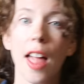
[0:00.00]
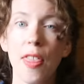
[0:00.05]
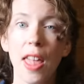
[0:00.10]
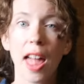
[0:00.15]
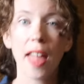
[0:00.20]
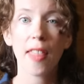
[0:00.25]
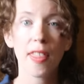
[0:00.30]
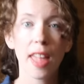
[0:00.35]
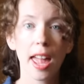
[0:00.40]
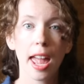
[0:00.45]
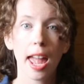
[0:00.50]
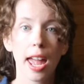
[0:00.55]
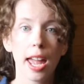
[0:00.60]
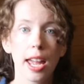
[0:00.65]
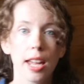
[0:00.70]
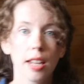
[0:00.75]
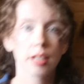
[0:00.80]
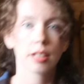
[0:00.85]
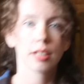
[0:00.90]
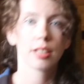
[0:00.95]
And then
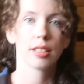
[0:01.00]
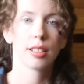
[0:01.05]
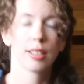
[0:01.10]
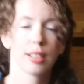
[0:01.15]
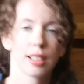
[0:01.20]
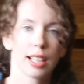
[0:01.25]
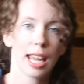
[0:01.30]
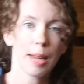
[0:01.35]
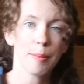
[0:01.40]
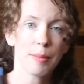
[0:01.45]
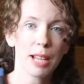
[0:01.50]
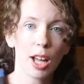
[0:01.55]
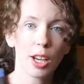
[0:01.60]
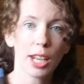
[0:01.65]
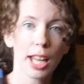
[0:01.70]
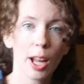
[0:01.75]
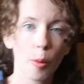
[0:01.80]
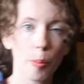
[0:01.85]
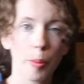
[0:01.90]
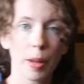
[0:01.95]
they came down
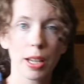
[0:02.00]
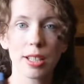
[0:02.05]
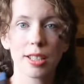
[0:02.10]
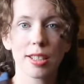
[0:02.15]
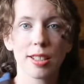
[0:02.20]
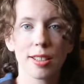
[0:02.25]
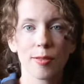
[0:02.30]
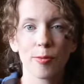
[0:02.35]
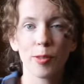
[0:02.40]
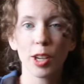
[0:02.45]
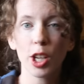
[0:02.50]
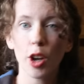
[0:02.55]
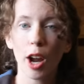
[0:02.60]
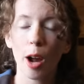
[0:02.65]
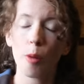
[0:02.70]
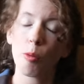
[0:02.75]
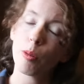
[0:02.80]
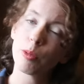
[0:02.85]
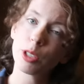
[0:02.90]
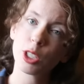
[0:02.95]
to help us figure
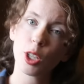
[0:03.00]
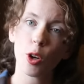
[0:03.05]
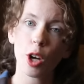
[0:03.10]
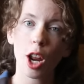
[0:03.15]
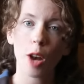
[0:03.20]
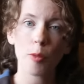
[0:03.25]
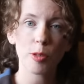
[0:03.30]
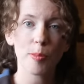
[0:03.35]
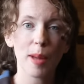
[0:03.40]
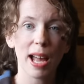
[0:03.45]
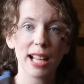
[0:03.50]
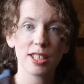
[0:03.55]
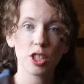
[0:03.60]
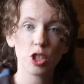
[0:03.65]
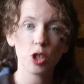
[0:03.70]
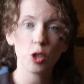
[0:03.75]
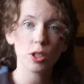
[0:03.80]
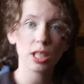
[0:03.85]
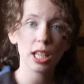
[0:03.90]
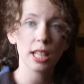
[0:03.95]
out what was going on with
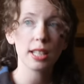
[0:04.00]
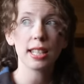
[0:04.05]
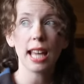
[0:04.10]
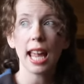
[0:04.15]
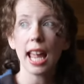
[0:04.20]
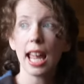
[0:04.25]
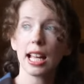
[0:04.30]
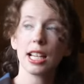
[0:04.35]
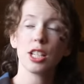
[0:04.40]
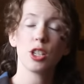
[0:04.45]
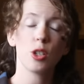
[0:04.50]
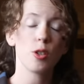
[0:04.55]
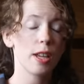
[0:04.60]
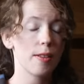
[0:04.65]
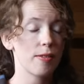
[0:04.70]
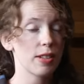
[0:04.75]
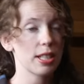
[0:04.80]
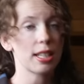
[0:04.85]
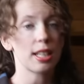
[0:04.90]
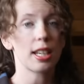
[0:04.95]
Massachusetts and to
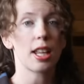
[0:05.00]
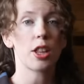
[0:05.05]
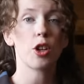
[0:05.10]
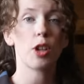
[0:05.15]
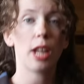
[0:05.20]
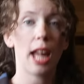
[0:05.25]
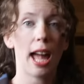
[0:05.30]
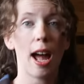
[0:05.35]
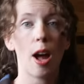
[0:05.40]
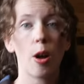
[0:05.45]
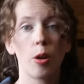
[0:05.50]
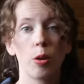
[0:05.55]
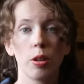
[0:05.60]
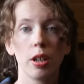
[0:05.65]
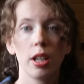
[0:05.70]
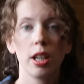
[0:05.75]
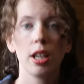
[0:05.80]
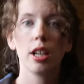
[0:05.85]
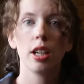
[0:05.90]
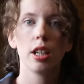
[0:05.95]
give us another cow
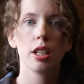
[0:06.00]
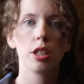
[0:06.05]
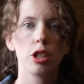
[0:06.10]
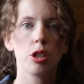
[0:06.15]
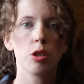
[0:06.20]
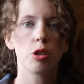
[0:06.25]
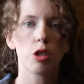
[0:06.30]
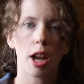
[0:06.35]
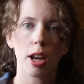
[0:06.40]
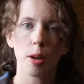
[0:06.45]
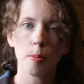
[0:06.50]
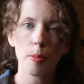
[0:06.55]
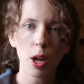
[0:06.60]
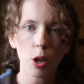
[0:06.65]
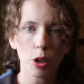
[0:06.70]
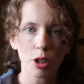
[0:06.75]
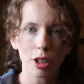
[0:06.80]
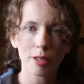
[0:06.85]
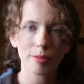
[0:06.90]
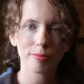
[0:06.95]
to try to
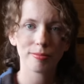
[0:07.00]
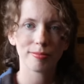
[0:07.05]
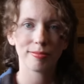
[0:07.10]
milk.